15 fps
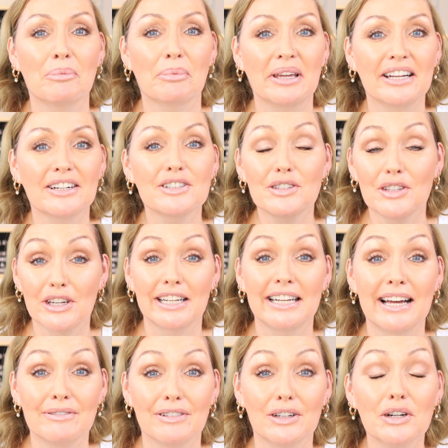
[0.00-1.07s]
up here so you can
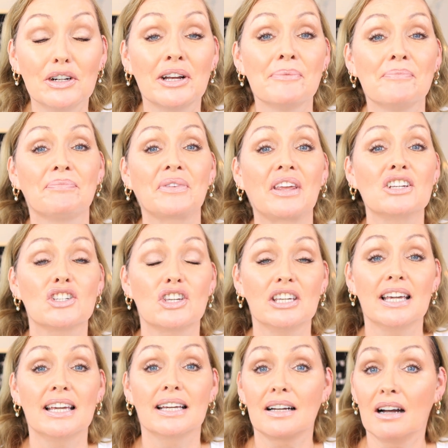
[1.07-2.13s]
have a look.
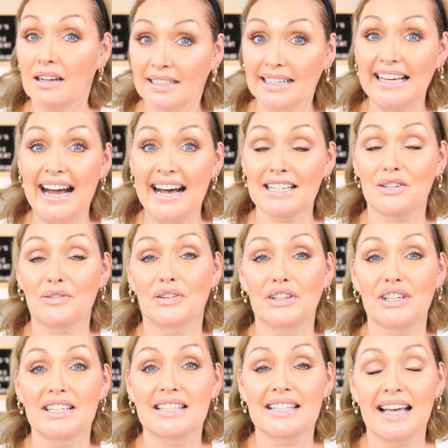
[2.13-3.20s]
She kindly asked for
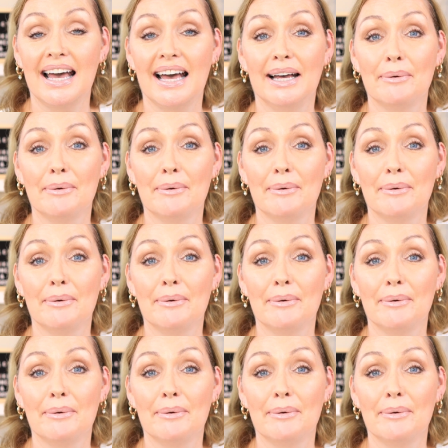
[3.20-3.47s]
this